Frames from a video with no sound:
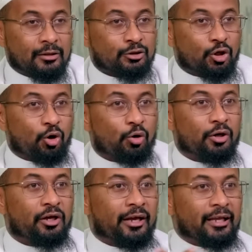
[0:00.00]
So,
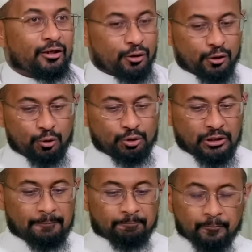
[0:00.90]
in
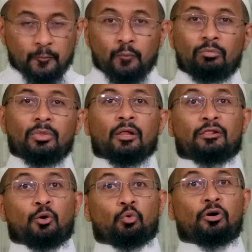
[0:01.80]
conclusion,
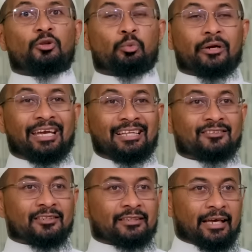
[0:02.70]
the world we're in
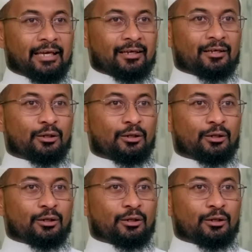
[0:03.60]
today,